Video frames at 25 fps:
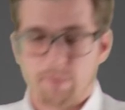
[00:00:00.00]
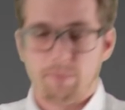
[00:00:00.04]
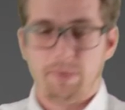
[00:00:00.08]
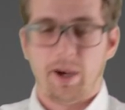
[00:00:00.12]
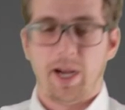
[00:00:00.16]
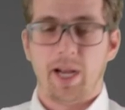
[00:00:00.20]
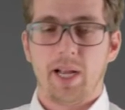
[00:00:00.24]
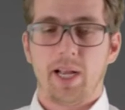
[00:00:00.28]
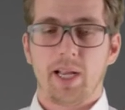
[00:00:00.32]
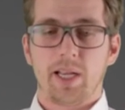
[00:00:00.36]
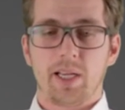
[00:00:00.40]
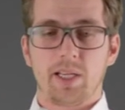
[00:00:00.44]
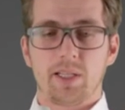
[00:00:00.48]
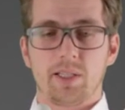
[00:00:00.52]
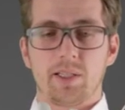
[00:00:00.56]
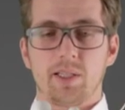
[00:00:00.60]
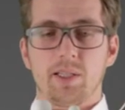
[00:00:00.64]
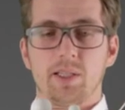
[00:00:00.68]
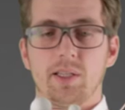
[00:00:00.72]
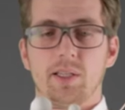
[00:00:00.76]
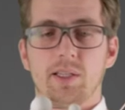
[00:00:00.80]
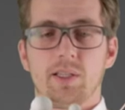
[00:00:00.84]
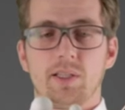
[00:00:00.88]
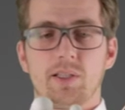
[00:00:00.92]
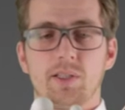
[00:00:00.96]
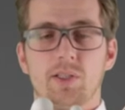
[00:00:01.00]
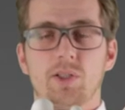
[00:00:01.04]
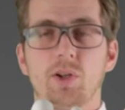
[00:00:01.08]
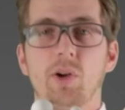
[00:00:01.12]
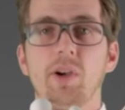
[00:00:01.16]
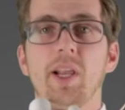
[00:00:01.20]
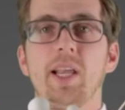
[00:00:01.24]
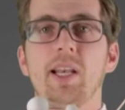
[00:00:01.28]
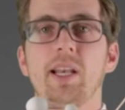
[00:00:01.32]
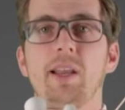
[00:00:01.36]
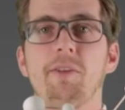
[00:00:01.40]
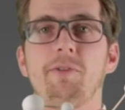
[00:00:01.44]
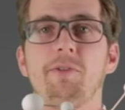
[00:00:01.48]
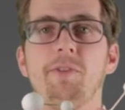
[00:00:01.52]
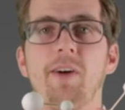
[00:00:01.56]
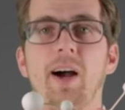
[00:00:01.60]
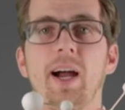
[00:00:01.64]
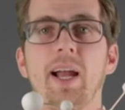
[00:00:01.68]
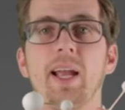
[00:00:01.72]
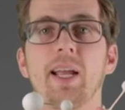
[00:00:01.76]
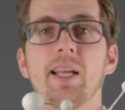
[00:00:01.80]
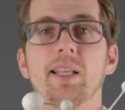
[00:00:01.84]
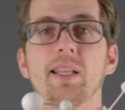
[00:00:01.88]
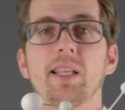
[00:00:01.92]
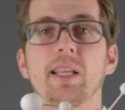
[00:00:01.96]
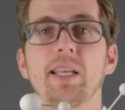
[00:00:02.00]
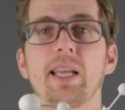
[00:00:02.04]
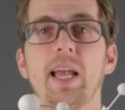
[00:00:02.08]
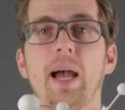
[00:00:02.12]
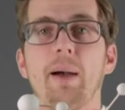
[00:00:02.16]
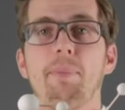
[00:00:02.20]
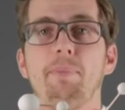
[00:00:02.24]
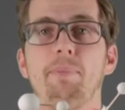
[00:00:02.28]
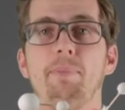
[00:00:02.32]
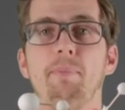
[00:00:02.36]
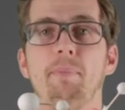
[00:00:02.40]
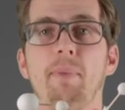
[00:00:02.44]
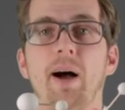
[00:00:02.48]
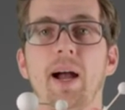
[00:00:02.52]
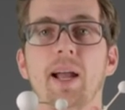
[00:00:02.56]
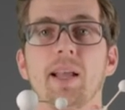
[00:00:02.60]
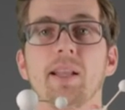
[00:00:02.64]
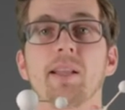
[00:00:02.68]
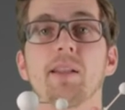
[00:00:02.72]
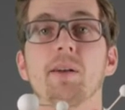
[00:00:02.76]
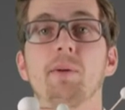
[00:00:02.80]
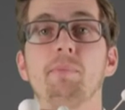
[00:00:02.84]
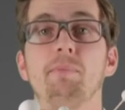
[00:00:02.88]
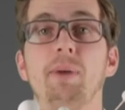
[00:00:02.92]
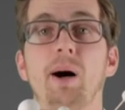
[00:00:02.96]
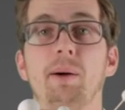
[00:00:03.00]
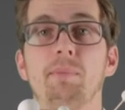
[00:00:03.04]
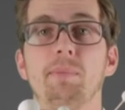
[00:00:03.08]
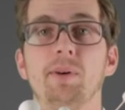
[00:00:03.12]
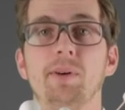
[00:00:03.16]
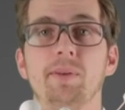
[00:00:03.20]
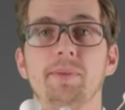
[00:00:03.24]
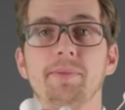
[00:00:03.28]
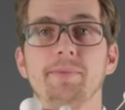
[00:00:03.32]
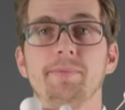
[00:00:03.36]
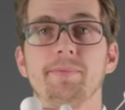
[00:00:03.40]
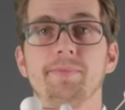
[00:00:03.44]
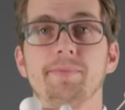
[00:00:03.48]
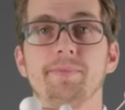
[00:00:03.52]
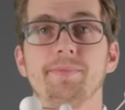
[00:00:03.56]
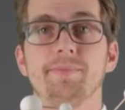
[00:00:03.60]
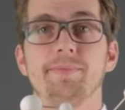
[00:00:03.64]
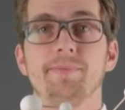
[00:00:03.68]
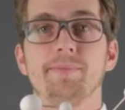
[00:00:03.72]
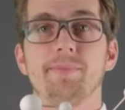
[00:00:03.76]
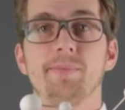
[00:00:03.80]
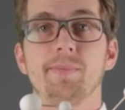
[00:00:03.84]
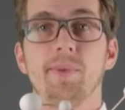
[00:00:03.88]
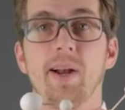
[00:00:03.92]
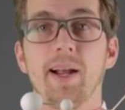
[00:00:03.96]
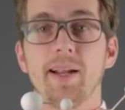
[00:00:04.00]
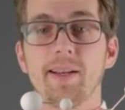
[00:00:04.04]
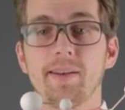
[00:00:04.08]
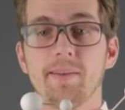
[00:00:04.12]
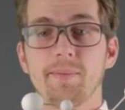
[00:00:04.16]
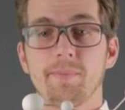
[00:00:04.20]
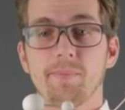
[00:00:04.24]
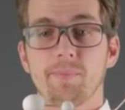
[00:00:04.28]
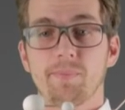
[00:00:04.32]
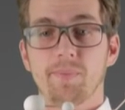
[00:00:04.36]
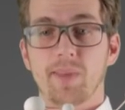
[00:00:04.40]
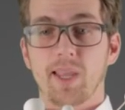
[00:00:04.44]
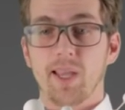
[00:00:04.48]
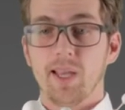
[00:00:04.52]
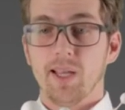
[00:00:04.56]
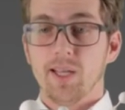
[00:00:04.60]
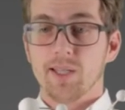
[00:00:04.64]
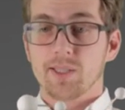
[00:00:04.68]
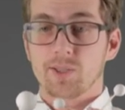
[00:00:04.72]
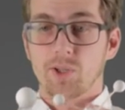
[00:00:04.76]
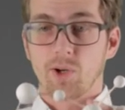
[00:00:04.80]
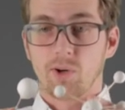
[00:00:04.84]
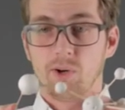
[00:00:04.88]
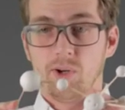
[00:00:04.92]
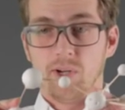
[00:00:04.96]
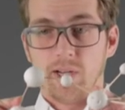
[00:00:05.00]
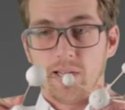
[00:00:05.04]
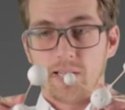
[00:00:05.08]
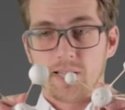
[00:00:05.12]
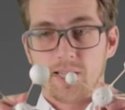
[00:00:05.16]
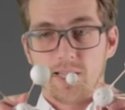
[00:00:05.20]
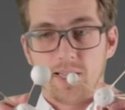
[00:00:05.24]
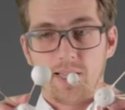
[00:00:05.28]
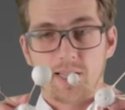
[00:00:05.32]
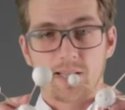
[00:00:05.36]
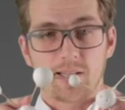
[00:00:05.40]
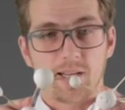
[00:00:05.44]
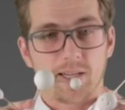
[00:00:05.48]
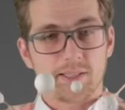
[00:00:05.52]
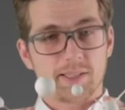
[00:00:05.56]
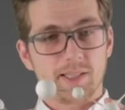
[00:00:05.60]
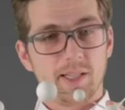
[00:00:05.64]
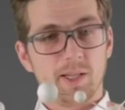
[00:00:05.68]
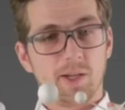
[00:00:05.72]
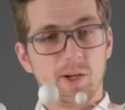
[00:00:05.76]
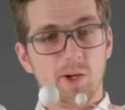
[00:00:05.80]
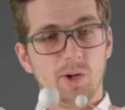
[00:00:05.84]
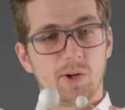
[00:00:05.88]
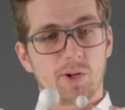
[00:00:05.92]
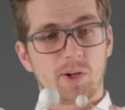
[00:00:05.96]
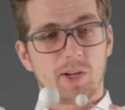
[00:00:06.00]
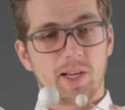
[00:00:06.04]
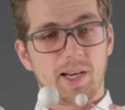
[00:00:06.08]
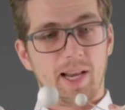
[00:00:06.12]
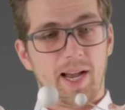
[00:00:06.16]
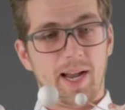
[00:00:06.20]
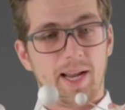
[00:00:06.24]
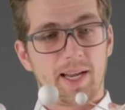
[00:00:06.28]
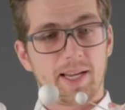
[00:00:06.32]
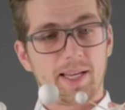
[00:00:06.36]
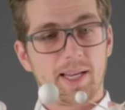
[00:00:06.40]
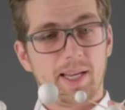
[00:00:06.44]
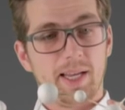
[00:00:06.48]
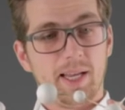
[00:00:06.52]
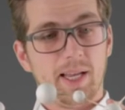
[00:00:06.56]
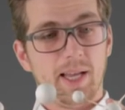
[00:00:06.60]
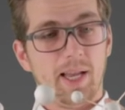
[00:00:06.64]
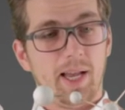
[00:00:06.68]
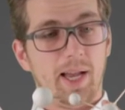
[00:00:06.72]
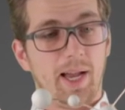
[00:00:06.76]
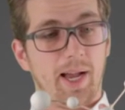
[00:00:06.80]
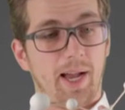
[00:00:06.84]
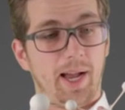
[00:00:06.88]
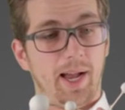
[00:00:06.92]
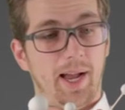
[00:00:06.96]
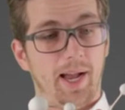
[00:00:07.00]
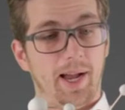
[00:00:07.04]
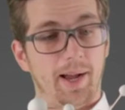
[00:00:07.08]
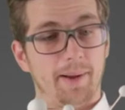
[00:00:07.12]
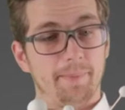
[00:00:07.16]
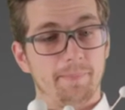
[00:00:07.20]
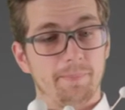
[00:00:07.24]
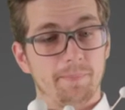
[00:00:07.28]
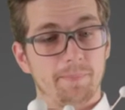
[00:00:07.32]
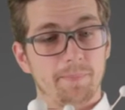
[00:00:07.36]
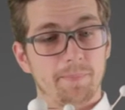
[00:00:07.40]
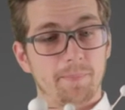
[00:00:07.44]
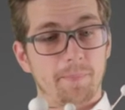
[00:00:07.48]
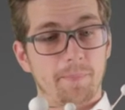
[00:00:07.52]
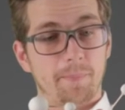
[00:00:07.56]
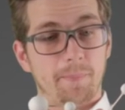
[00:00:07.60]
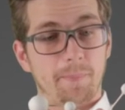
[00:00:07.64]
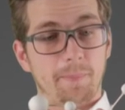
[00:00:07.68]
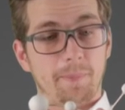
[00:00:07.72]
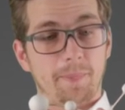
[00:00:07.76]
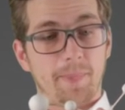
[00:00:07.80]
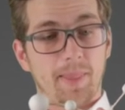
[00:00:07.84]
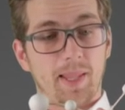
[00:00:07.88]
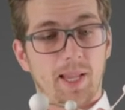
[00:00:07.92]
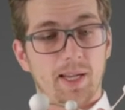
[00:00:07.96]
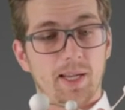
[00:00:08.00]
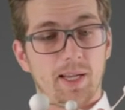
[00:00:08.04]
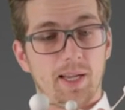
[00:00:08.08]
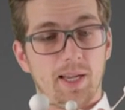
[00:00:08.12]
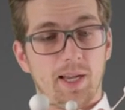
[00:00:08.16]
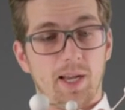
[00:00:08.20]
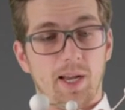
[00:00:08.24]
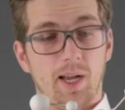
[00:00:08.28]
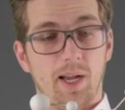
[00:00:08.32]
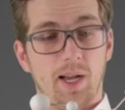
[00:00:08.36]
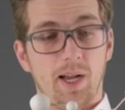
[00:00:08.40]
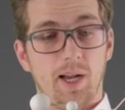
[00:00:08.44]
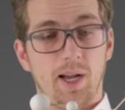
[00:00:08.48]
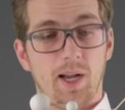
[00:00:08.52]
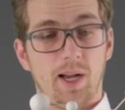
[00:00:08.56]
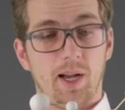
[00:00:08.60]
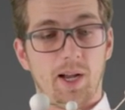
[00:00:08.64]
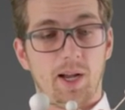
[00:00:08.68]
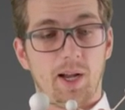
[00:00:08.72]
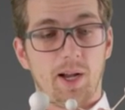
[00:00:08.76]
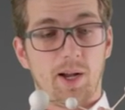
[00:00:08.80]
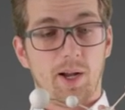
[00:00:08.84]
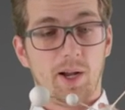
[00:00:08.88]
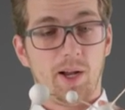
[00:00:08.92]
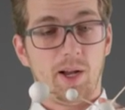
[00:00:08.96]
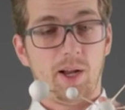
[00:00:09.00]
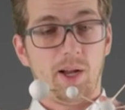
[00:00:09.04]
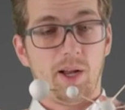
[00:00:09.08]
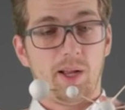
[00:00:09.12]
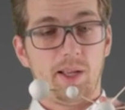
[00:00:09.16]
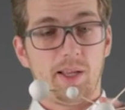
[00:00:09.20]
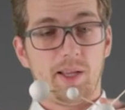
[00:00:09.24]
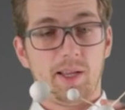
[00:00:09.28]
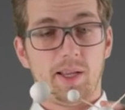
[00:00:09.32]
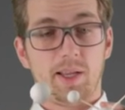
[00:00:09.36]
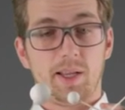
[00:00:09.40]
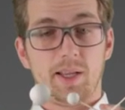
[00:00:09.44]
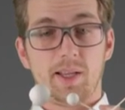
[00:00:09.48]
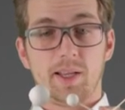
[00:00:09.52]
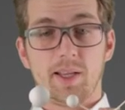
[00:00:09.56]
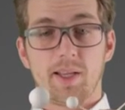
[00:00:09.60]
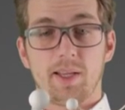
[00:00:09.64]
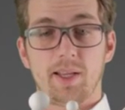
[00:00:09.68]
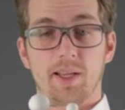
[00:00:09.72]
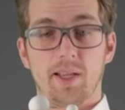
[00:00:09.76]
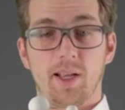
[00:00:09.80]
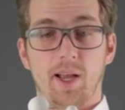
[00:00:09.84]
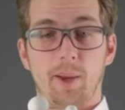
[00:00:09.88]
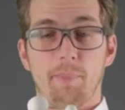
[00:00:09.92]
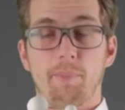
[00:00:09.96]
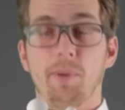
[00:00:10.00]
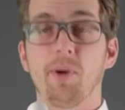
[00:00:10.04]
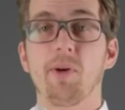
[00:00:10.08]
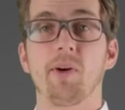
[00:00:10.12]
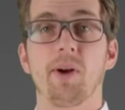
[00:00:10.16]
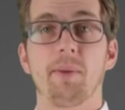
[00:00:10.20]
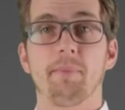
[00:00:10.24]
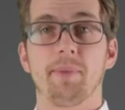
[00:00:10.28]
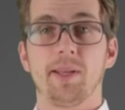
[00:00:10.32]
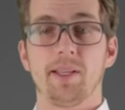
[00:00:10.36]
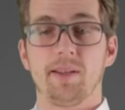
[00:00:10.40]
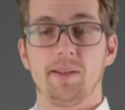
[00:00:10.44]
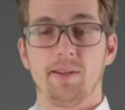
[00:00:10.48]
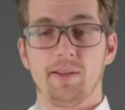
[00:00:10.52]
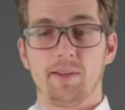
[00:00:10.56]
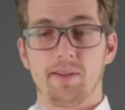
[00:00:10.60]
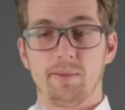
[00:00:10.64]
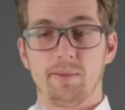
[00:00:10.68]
by solidifying the gapminder bubble, right? So it doesn't look like uh, uh, a pyramid,